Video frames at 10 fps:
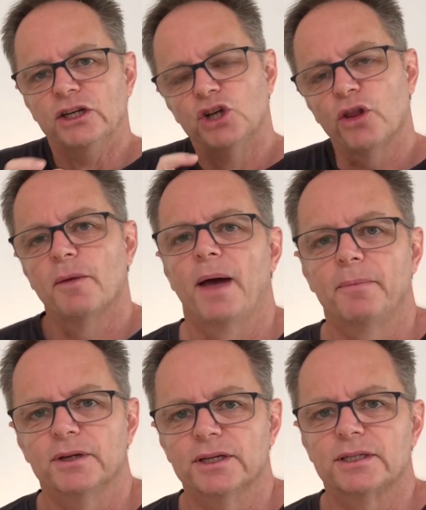John the
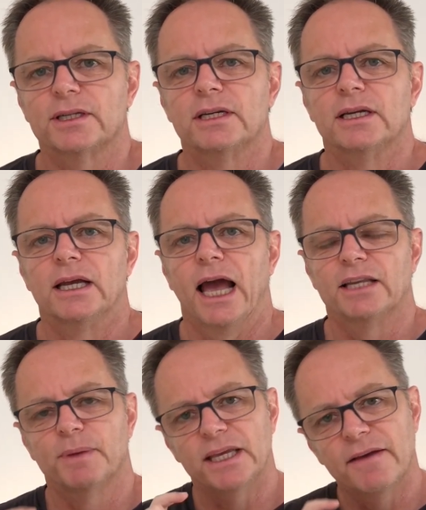Baptist
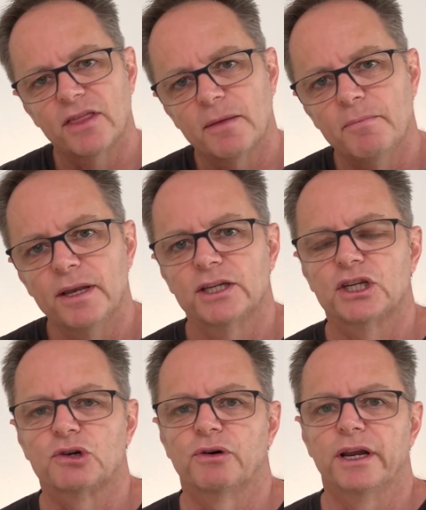has been given the
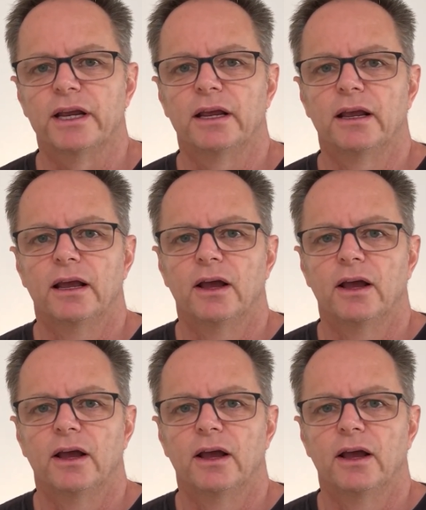ministry